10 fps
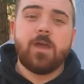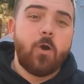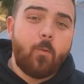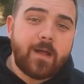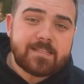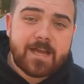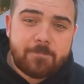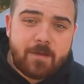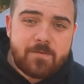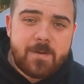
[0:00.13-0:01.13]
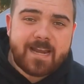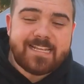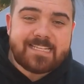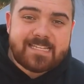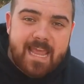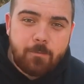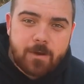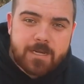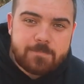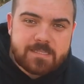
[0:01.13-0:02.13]
What's up, everybody? Today we're
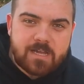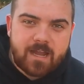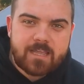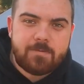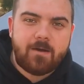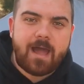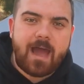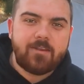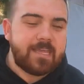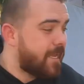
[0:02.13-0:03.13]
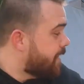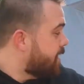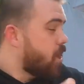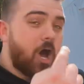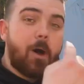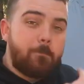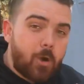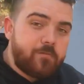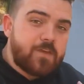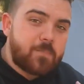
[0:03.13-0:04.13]
going to be talking about how to get a
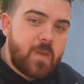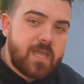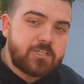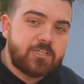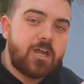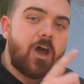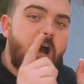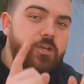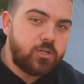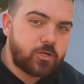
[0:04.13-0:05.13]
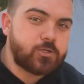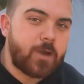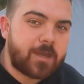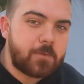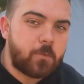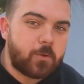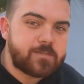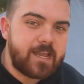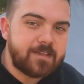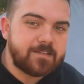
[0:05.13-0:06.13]
perfect pitch on your trekking pole tent.